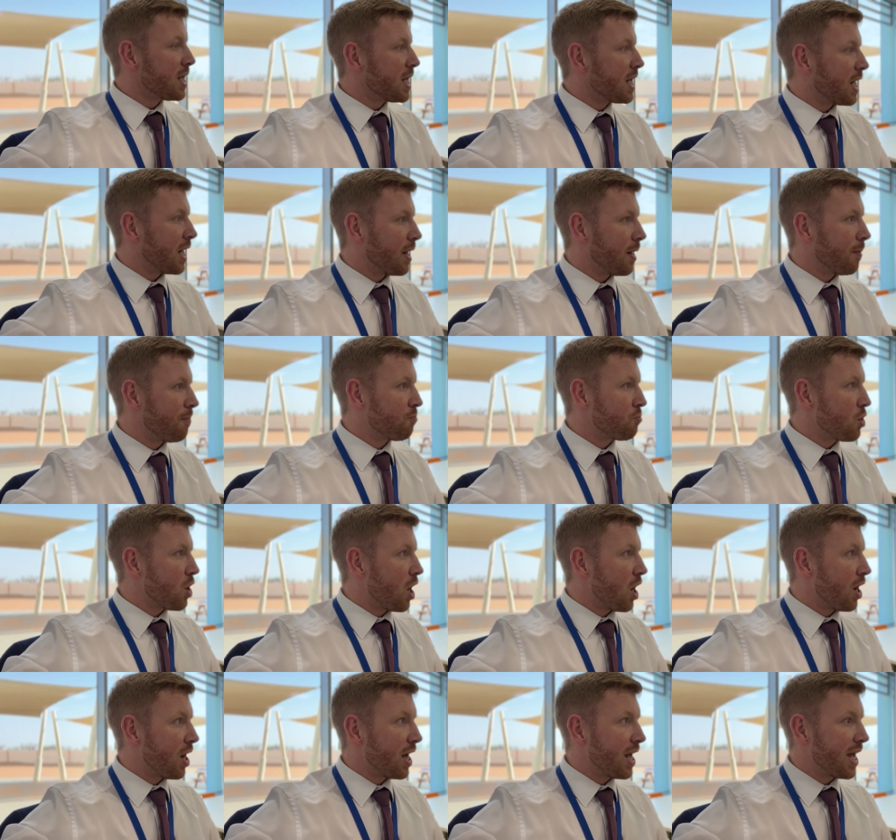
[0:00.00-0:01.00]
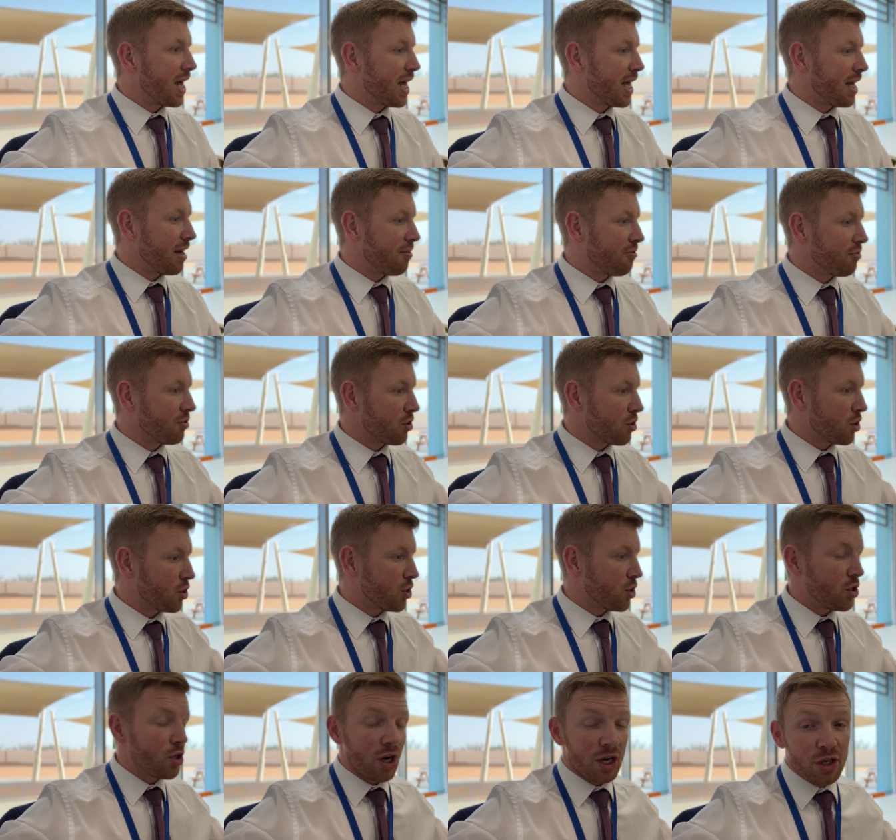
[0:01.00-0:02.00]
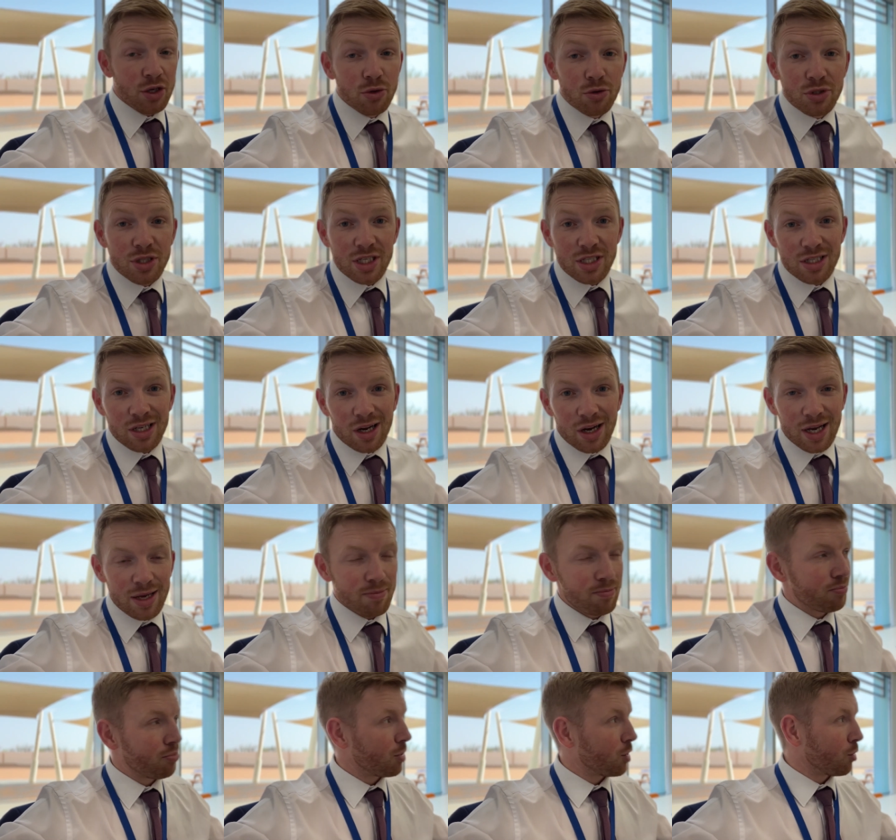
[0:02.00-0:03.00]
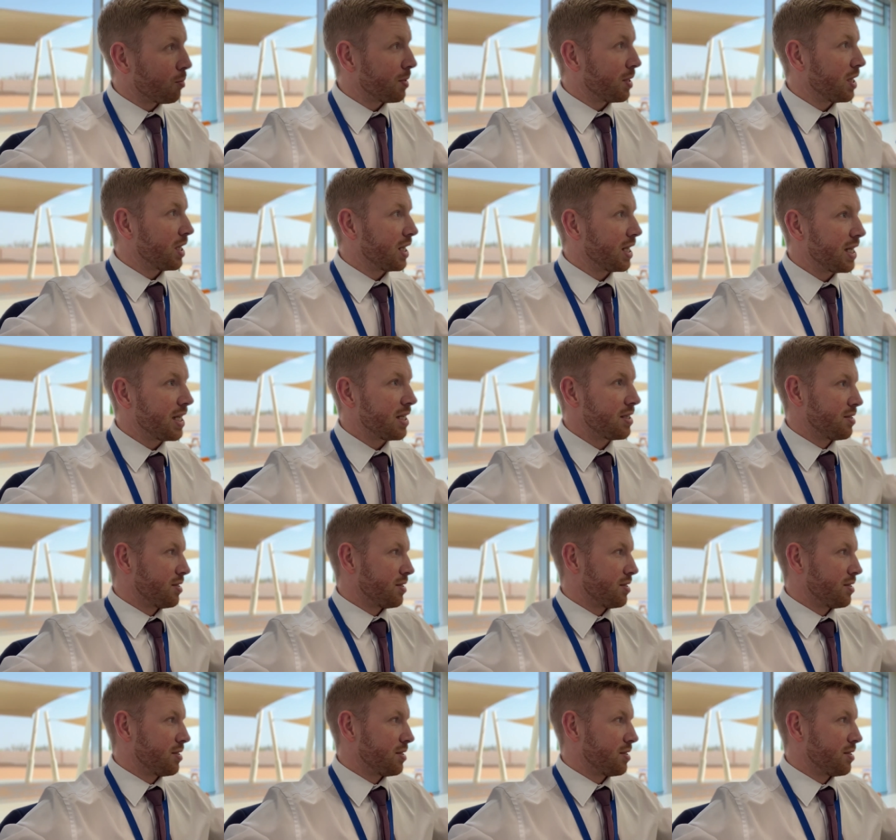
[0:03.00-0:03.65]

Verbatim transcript: Um, I have, I use this time predominantly